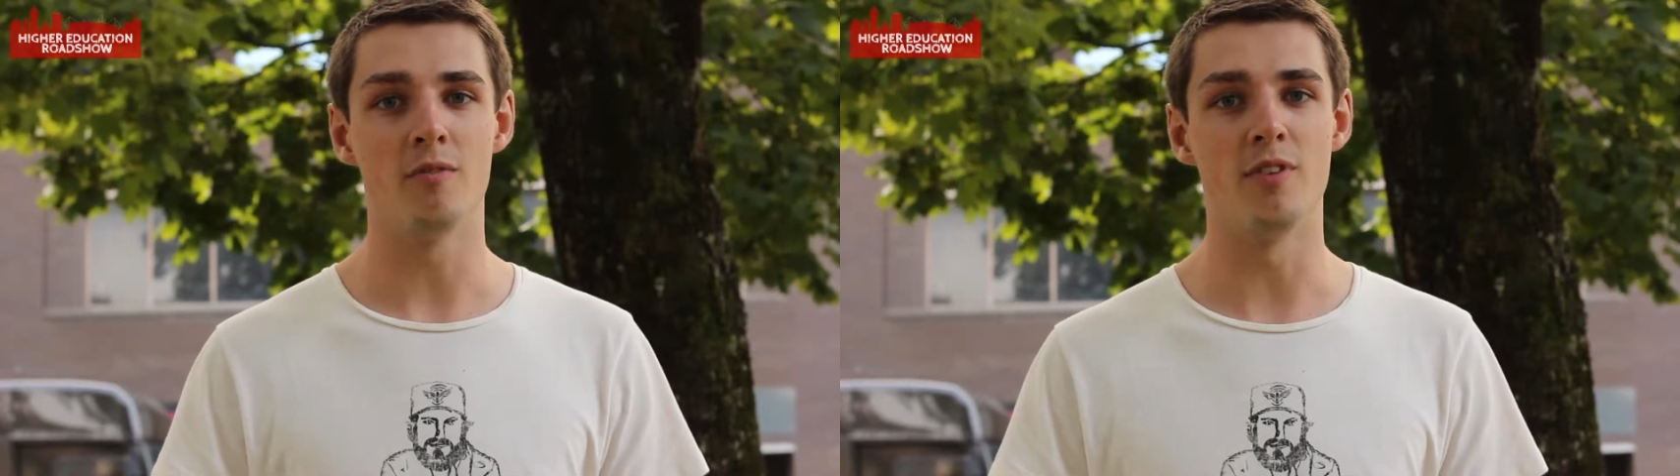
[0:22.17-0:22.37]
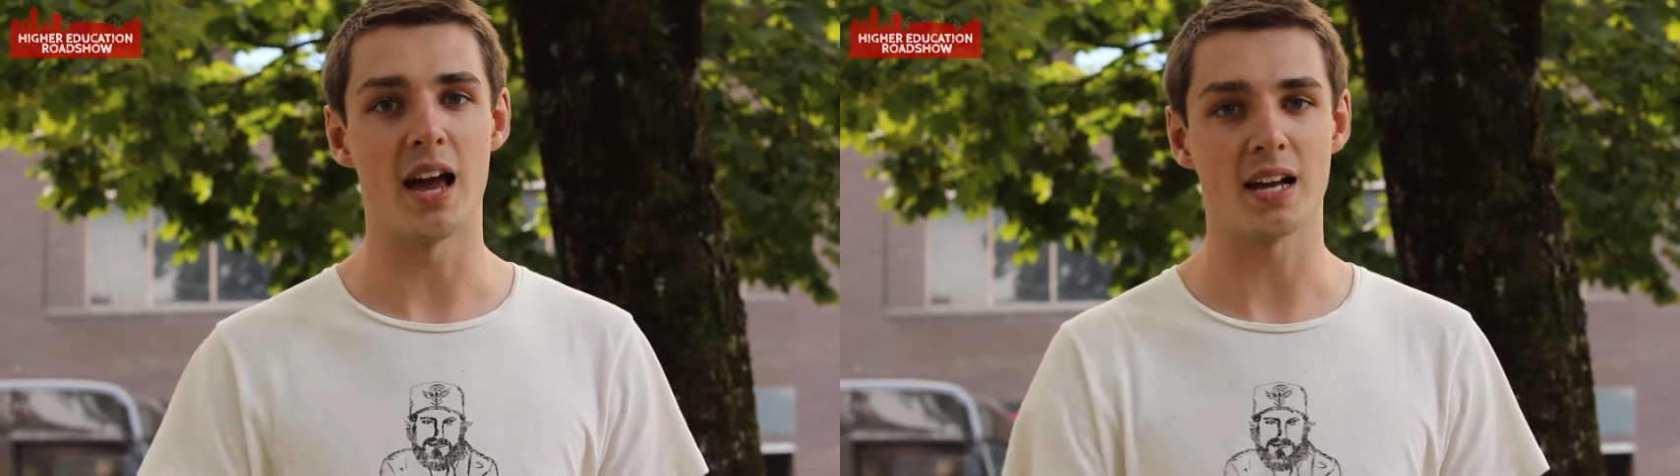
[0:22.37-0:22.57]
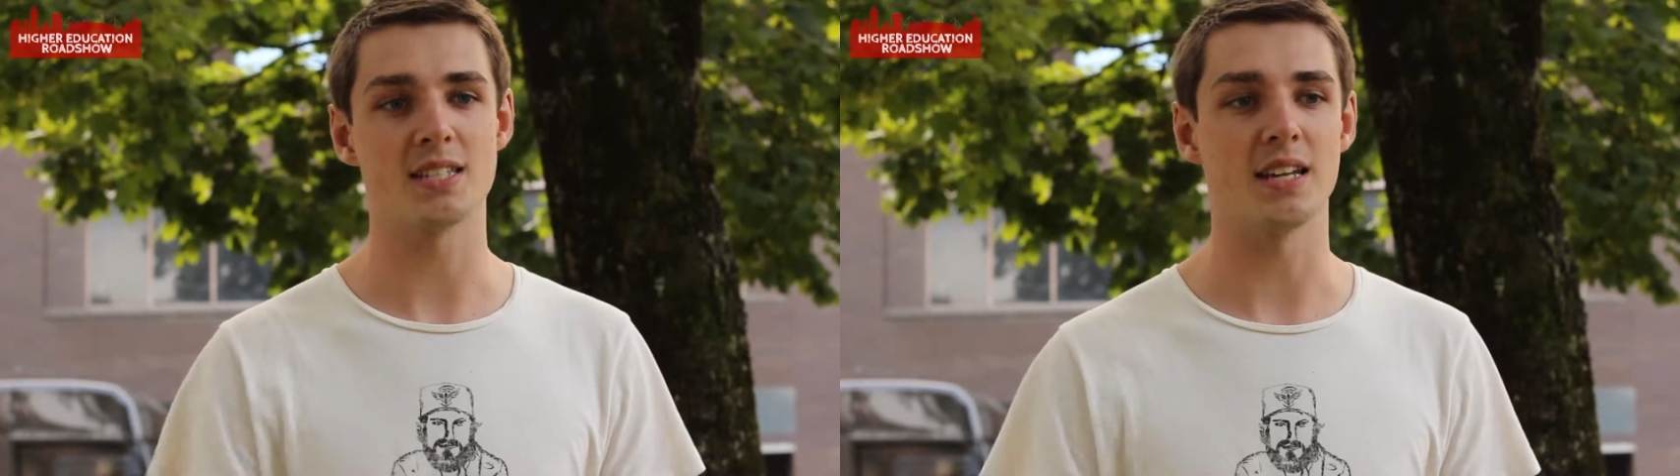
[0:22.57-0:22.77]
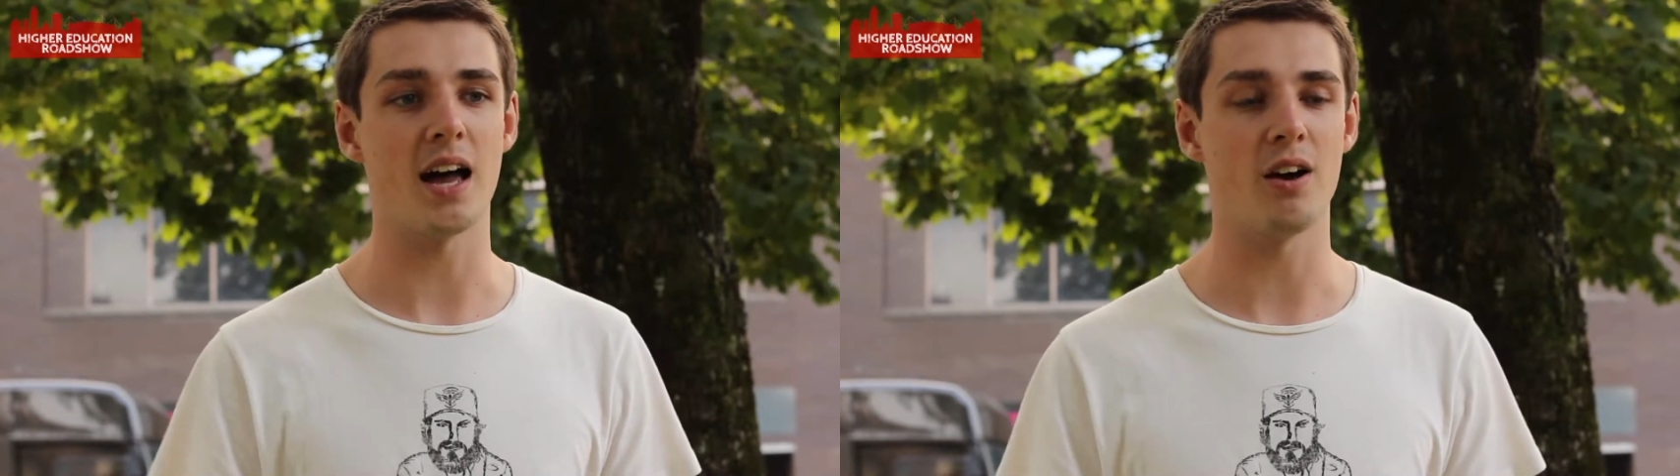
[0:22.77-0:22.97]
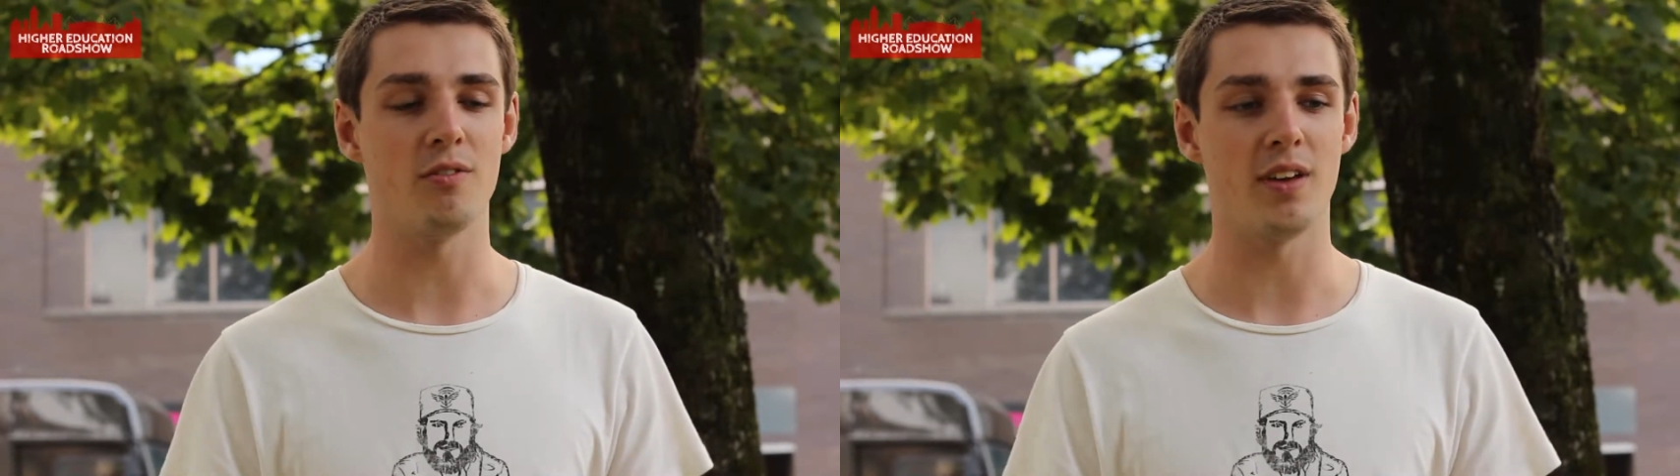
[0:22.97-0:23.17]
react and
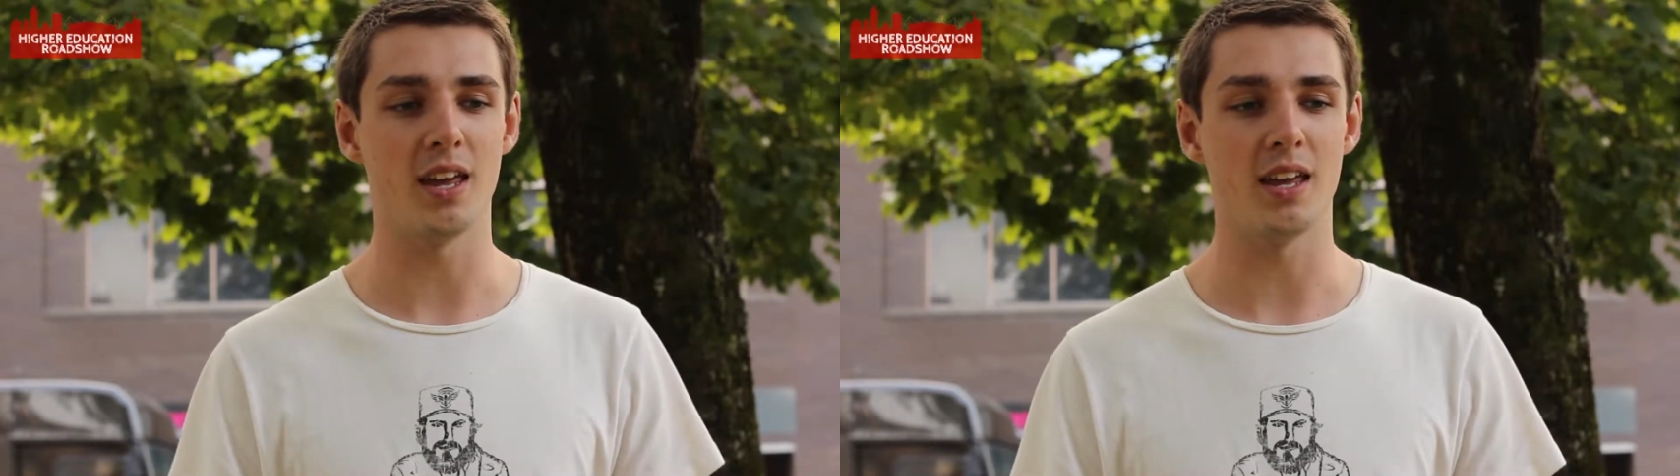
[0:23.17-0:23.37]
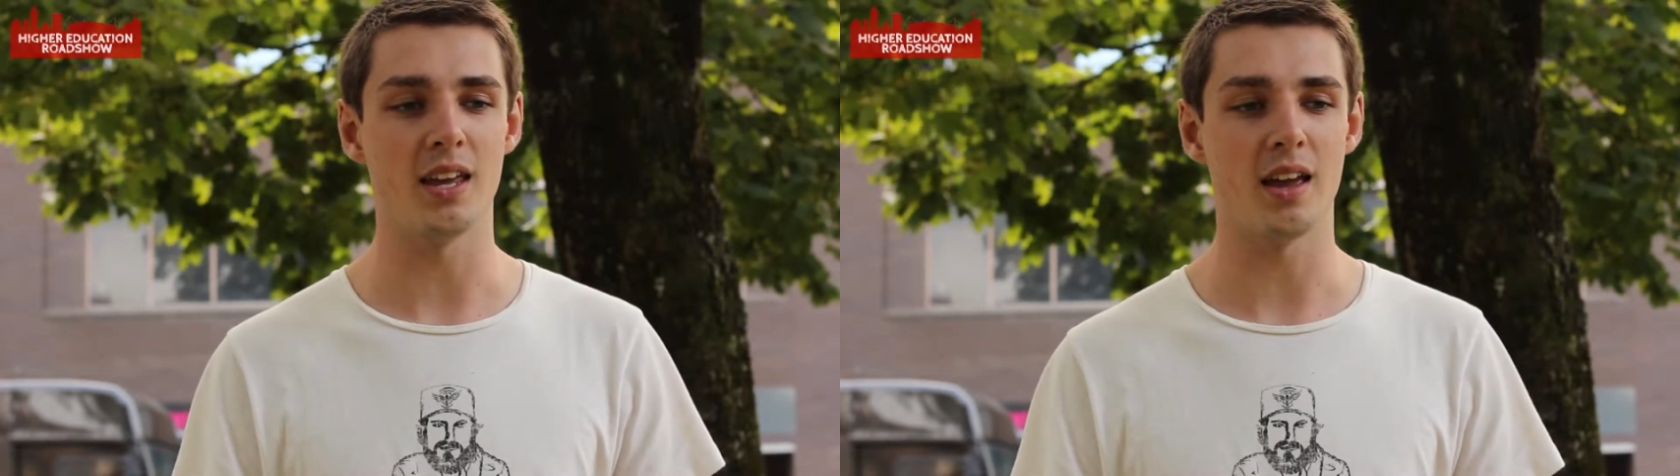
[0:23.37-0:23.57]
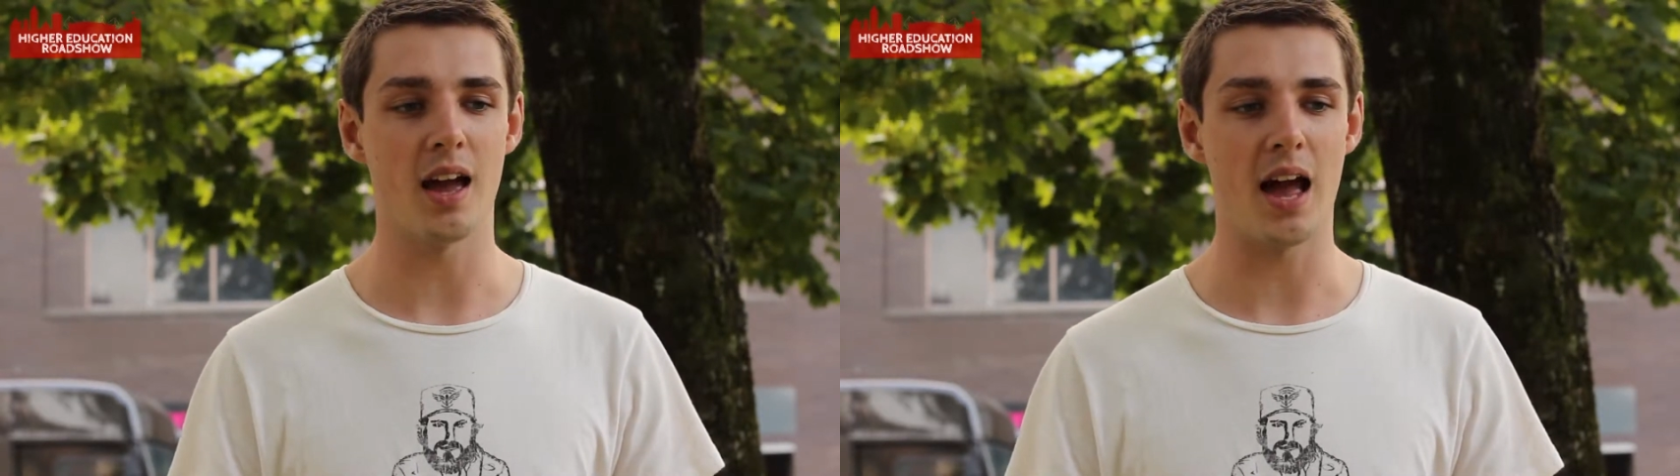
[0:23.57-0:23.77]
how they